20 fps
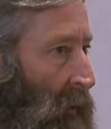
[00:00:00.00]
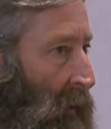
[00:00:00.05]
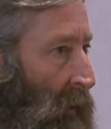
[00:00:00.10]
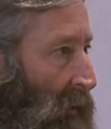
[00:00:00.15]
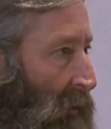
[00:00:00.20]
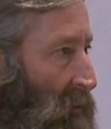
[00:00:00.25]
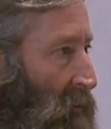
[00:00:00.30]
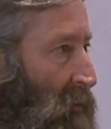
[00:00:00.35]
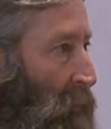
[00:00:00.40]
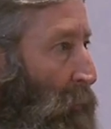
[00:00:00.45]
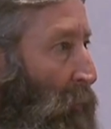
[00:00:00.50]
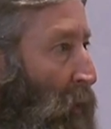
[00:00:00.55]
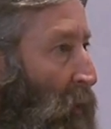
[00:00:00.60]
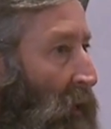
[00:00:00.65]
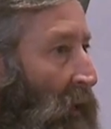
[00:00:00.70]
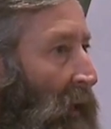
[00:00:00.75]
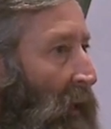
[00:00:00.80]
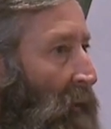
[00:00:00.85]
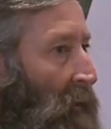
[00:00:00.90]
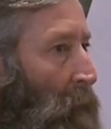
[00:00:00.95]
And it's to
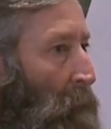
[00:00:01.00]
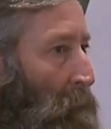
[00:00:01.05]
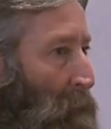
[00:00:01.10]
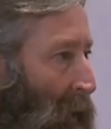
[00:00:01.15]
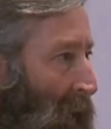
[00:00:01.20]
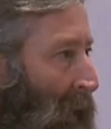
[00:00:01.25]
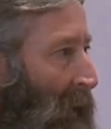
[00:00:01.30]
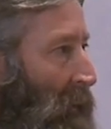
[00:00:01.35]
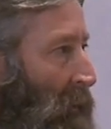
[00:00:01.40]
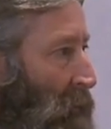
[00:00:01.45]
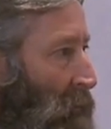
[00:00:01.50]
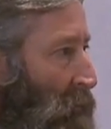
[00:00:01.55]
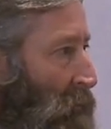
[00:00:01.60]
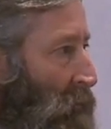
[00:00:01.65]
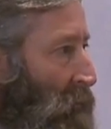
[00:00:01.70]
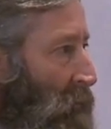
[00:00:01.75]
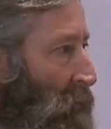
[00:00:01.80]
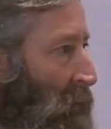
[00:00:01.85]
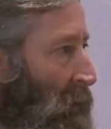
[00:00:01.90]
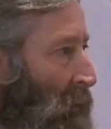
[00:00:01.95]
protect
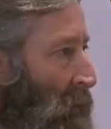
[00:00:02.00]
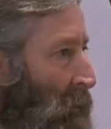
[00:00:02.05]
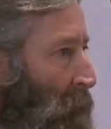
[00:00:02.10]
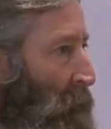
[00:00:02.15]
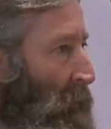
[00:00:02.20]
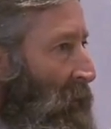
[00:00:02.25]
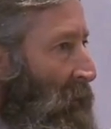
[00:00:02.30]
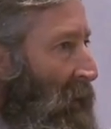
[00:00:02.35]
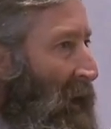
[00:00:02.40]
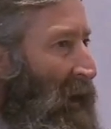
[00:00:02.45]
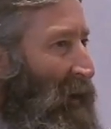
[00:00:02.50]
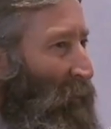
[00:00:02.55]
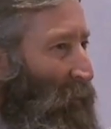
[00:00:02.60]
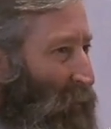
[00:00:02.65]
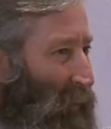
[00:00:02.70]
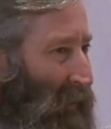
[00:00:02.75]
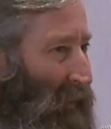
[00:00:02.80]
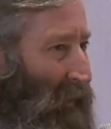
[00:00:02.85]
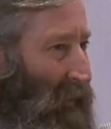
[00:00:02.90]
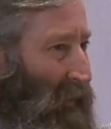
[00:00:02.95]
buyers, but not
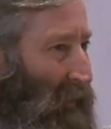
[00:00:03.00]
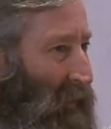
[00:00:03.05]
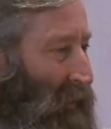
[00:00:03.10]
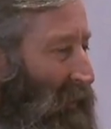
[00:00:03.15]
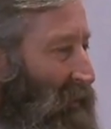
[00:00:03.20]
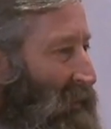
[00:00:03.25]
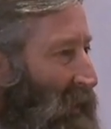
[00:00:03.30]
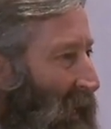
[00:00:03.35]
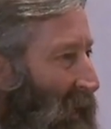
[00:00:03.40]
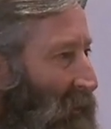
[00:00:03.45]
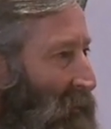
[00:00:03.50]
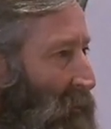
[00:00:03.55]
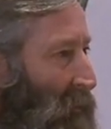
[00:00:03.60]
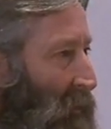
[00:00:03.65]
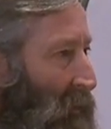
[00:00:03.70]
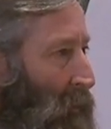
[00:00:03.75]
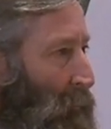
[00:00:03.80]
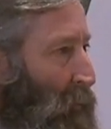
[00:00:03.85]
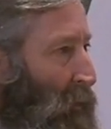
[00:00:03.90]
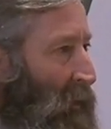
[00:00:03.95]
really. It's
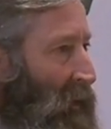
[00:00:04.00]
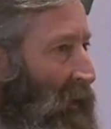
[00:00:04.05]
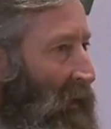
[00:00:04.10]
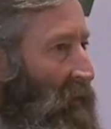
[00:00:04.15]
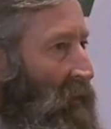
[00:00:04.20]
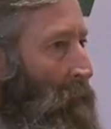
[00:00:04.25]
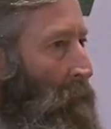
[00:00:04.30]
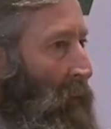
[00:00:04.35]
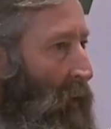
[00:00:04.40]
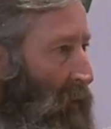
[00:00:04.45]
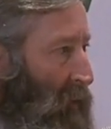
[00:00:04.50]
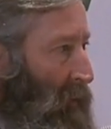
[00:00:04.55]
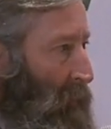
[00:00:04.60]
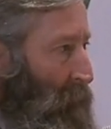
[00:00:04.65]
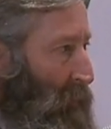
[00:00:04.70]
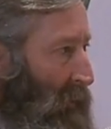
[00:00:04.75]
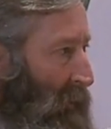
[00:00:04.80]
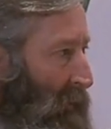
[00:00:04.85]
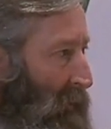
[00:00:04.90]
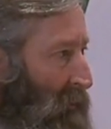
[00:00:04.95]
actually to protect the
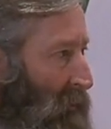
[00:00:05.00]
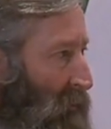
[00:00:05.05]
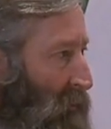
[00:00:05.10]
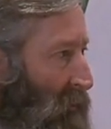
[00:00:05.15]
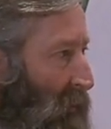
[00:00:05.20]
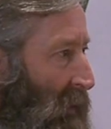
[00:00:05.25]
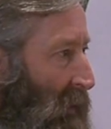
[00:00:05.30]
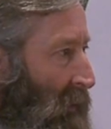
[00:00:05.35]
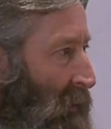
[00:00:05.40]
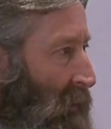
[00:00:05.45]
marketplace